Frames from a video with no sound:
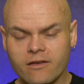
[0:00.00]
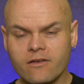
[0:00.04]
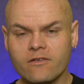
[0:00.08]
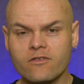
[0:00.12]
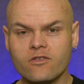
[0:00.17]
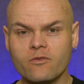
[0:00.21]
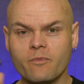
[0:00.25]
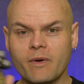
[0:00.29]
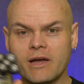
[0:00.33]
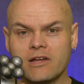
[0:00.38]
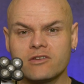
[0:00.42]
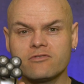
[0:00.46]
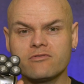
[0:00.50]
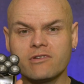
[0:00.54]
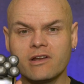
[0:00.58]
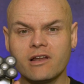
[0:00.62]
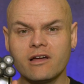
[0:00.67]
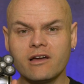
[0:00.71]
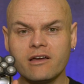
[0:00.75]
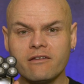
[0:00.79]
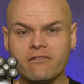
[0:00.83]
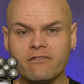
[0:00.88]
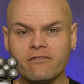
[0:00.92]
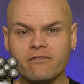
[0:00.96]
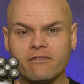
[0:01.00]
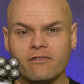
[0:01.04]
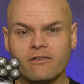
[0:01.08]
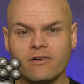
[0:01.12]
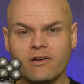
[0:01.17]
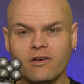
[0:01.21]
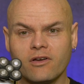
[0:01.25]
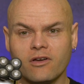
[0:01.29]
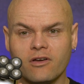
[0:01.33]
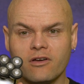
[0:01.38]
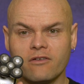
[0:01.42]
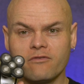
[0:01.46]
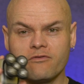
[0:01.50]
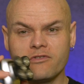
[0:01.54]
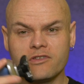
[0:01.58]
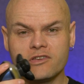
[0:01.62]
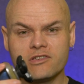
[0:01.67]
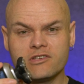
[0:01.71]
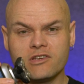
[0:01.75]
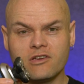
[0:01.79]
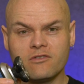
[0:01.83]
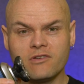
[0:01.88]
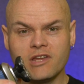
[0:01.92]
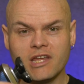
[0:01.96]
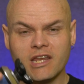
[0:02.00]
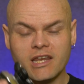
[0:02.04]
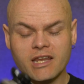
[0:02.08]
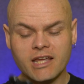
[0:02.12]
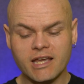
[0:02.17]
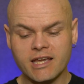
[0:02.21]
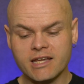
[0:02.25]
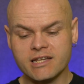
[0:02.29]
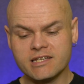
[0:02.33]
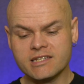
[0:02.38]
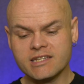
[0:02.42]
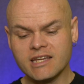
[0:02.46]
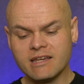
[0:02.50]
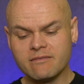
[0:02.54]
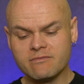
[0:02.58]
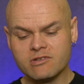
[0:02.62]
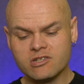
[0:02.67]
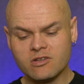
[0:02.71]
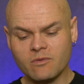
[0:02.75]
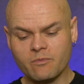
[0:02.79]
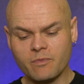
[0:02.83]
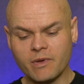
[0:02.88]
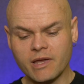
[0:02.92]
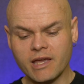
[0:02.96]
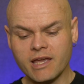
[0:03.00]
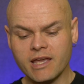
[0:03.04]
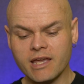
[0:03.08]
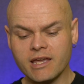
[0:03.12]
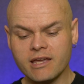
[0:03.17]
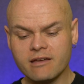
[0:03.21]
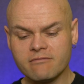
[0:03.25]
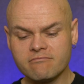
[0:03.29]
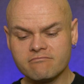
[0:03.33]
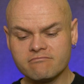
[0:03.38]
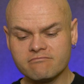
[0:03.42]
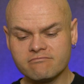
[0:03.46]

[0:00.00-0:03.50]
The battery life of this unit, it seems to be,